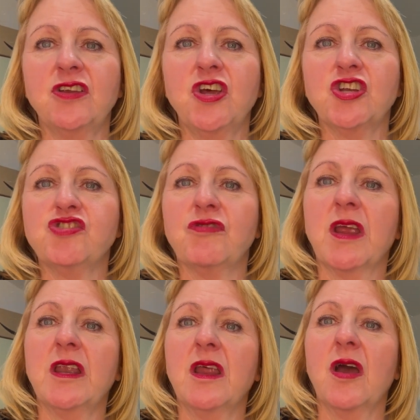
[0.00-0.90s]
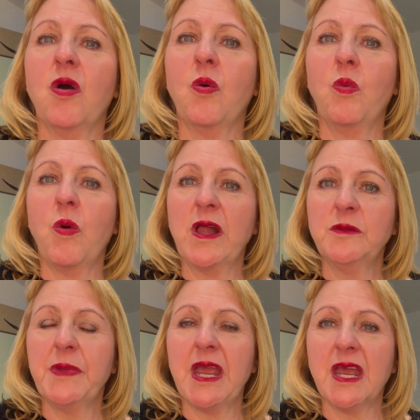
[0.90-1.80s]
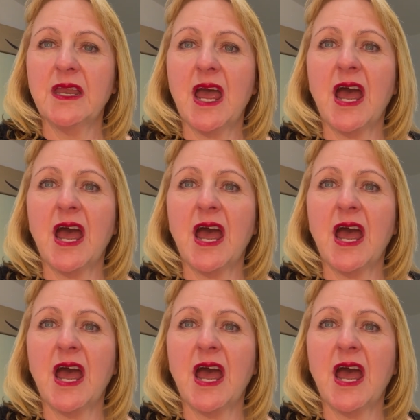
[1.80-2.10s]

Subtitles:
nurturing well-being